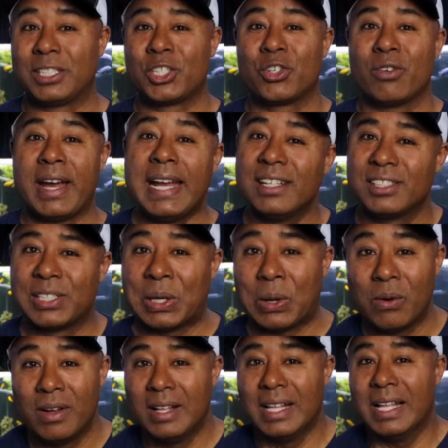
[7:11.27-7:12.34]
It's great.
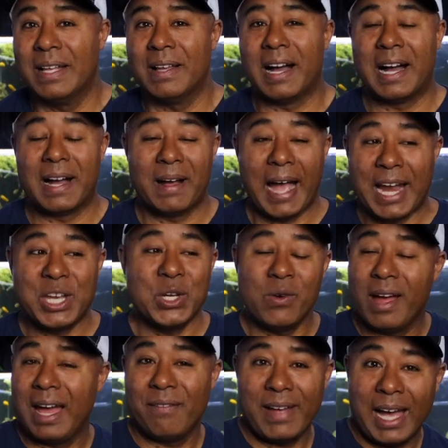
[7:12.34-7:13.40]
So I
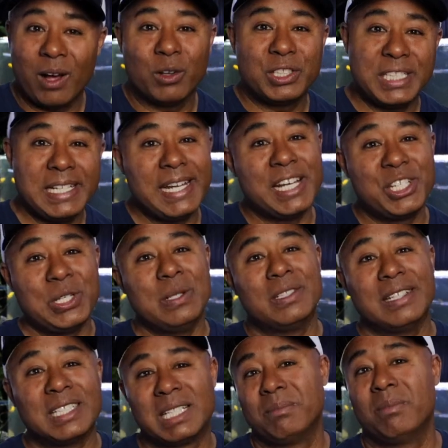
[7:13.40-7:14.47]
do have algae
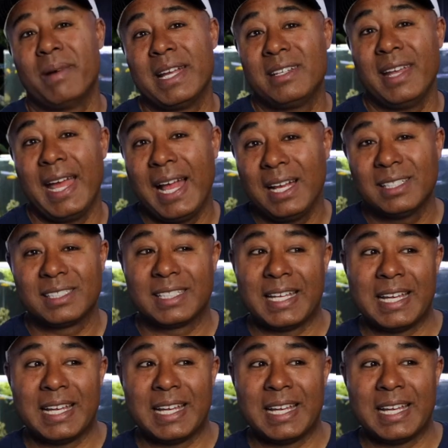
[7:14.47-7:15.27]
issues in some of my tanks,